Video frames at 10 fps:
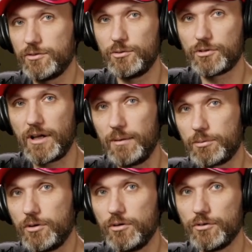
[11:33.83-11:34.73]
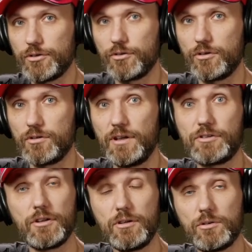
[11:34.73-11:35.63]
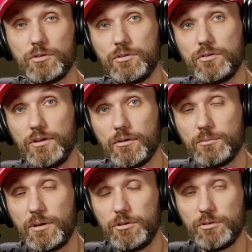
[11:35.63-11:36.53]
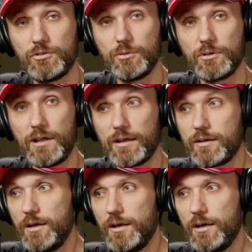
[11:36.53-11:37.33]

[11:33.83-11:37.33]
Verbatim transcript: to do Skype calls or let's say you're you know maybe just doing like